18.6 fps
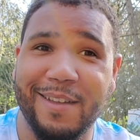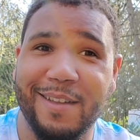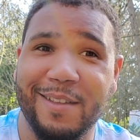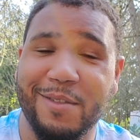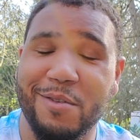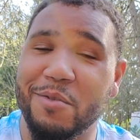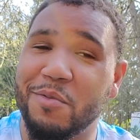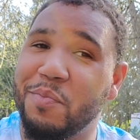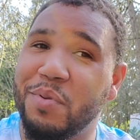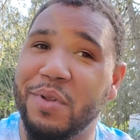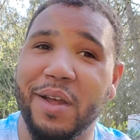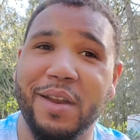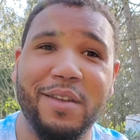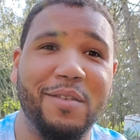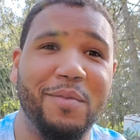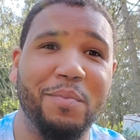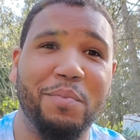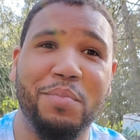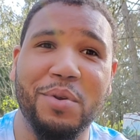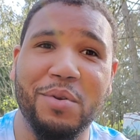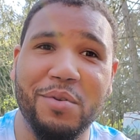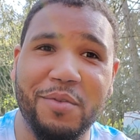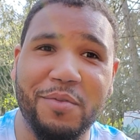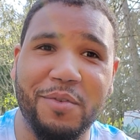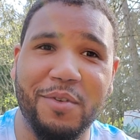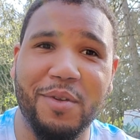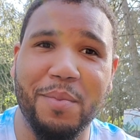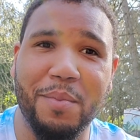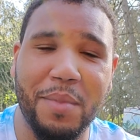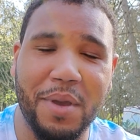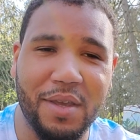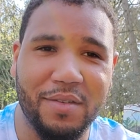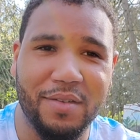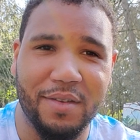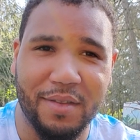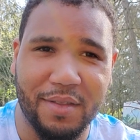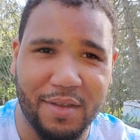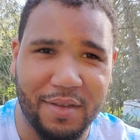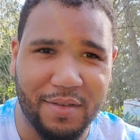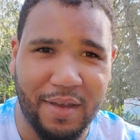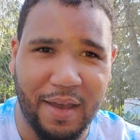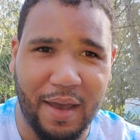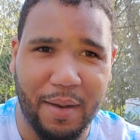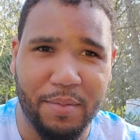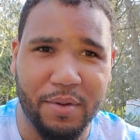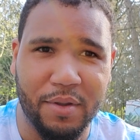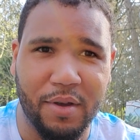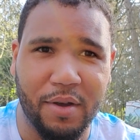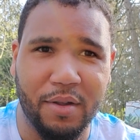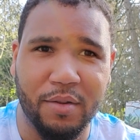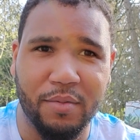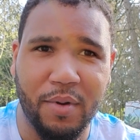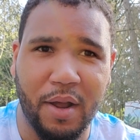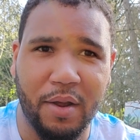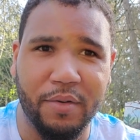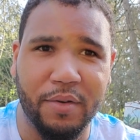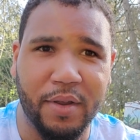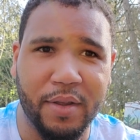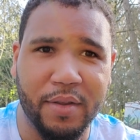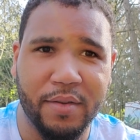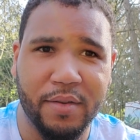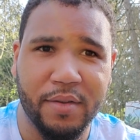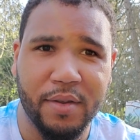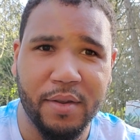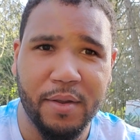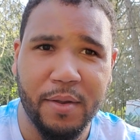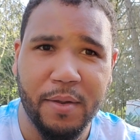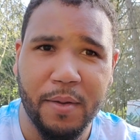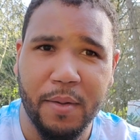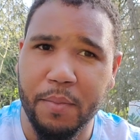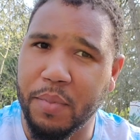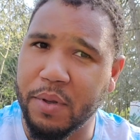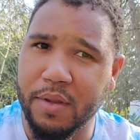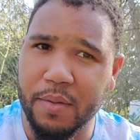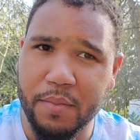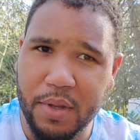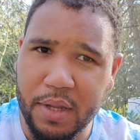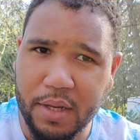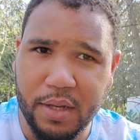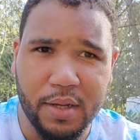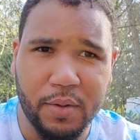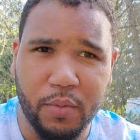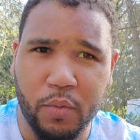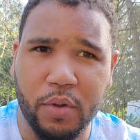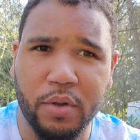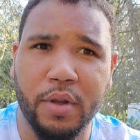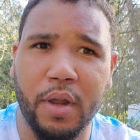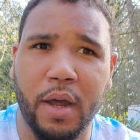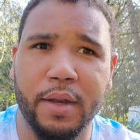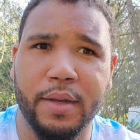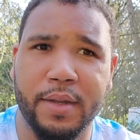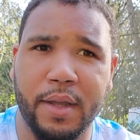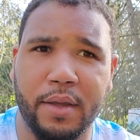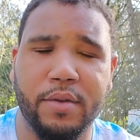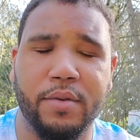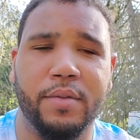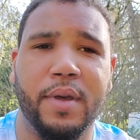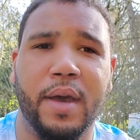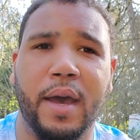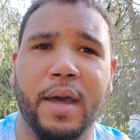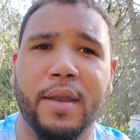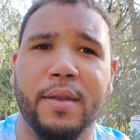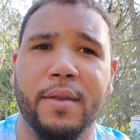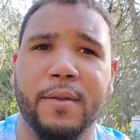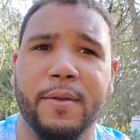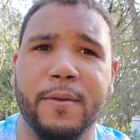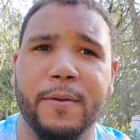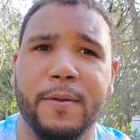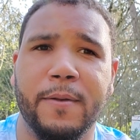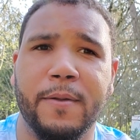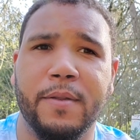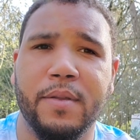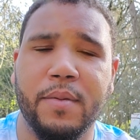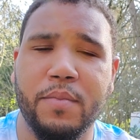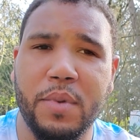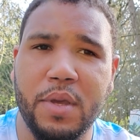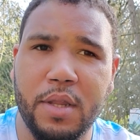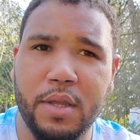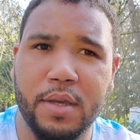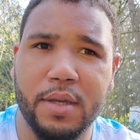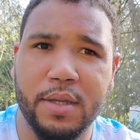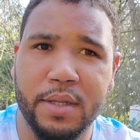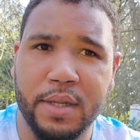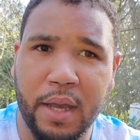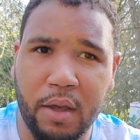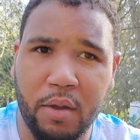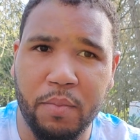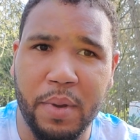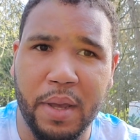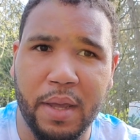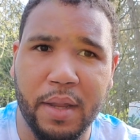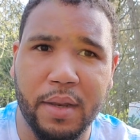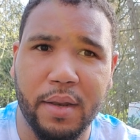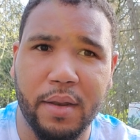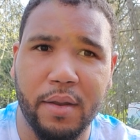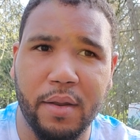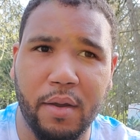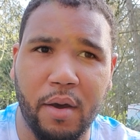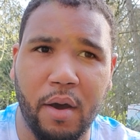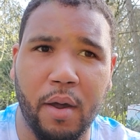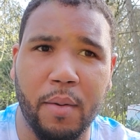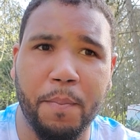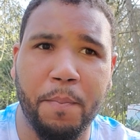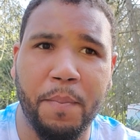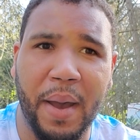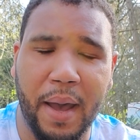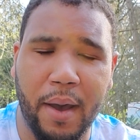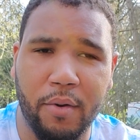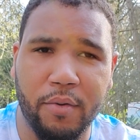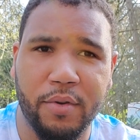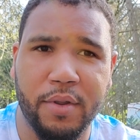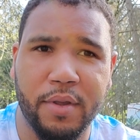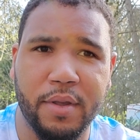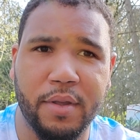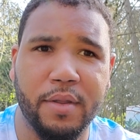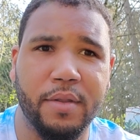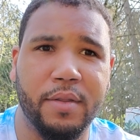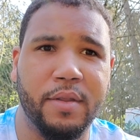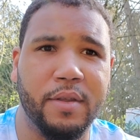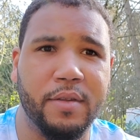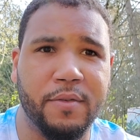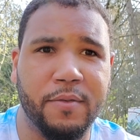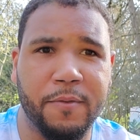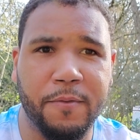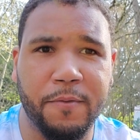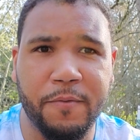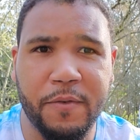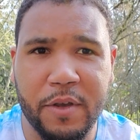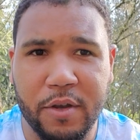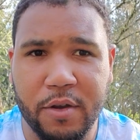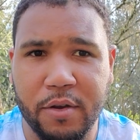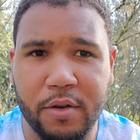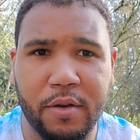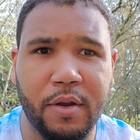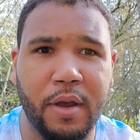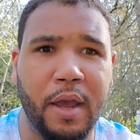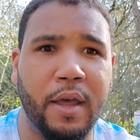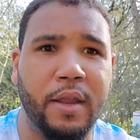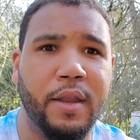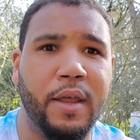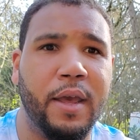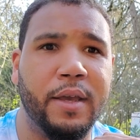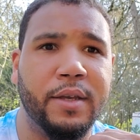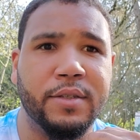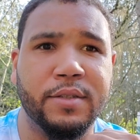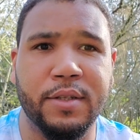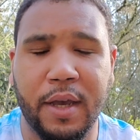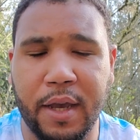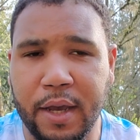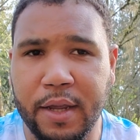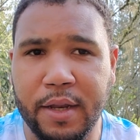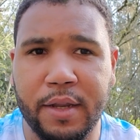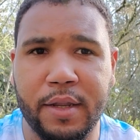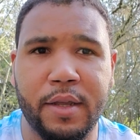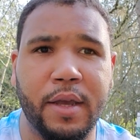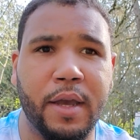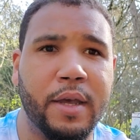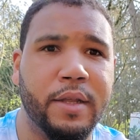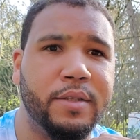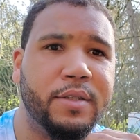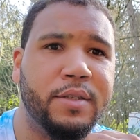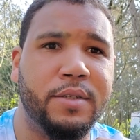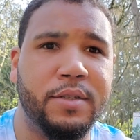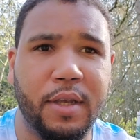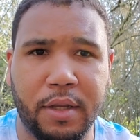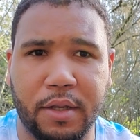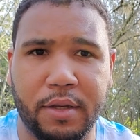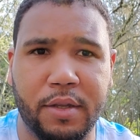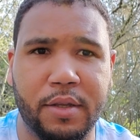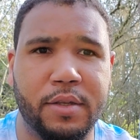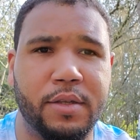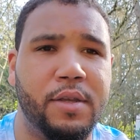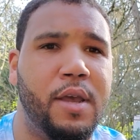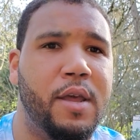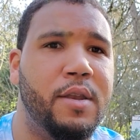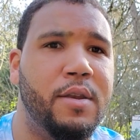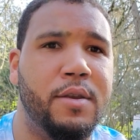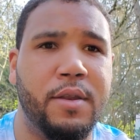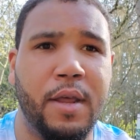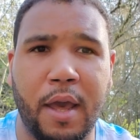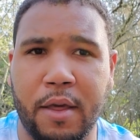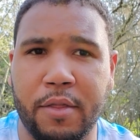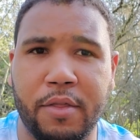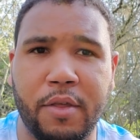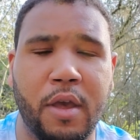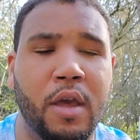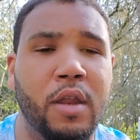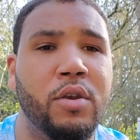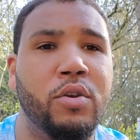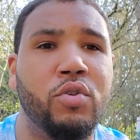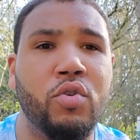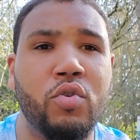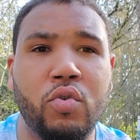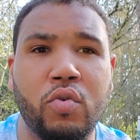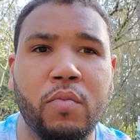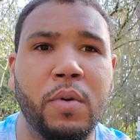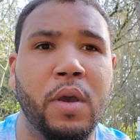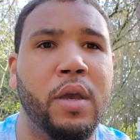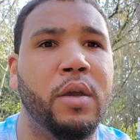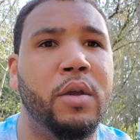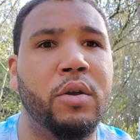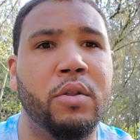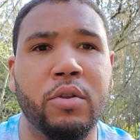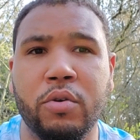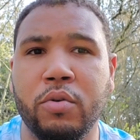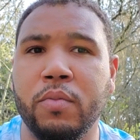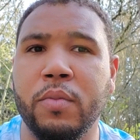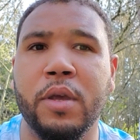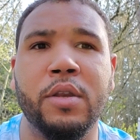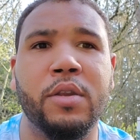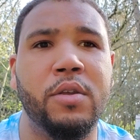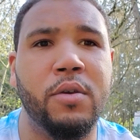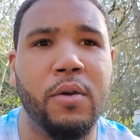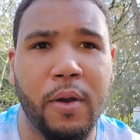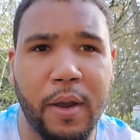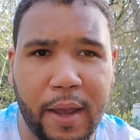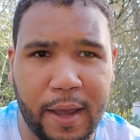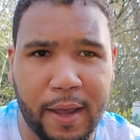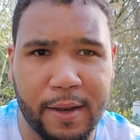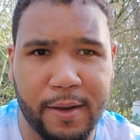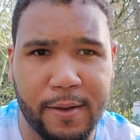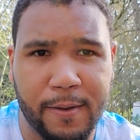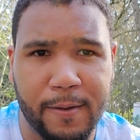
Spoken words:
There's plenty of beautiful, amazing things happening all around us, but the media will not tell you that. The media is hell-bent on pounding this fear and anxiety and sickness and death and doom and gloom into your head.